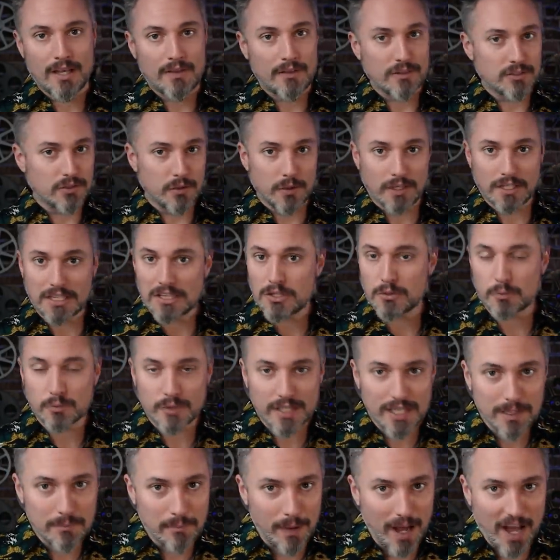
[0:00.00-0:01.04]
There's only
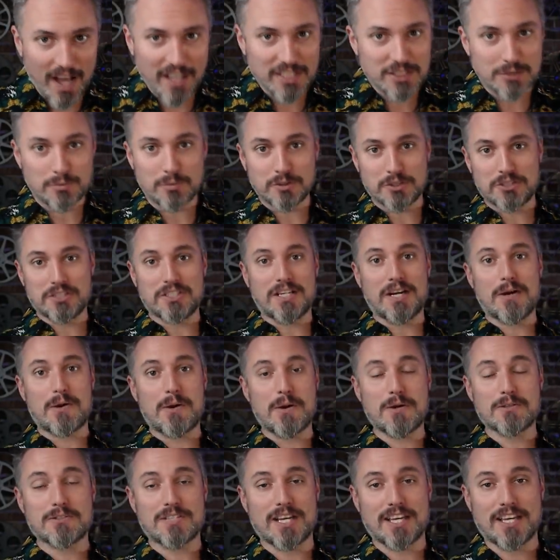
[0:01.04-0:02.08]
three possible
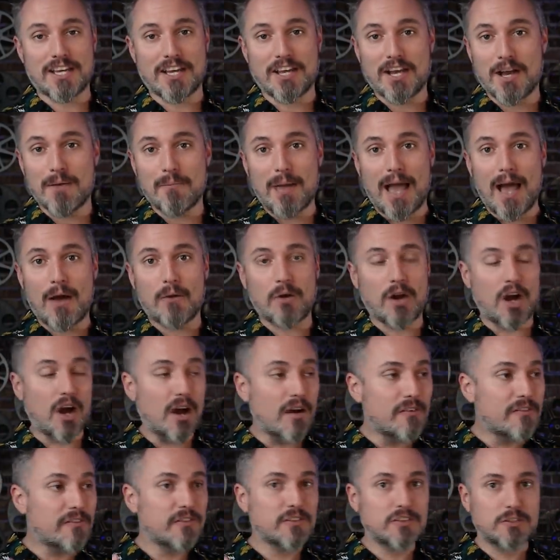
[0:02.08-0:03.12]
scenarios that could come out
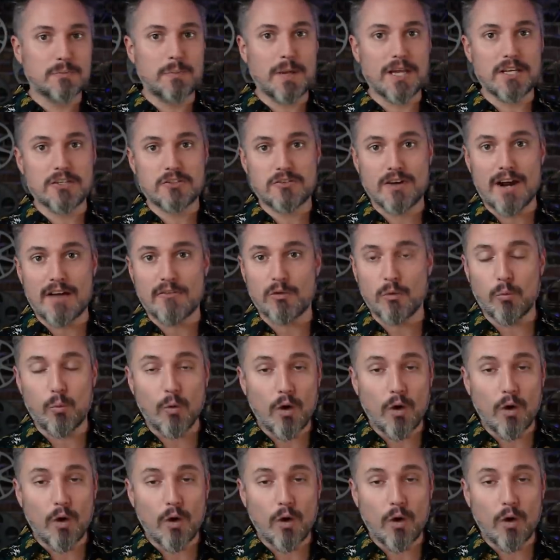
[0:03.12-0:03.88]
of space travel.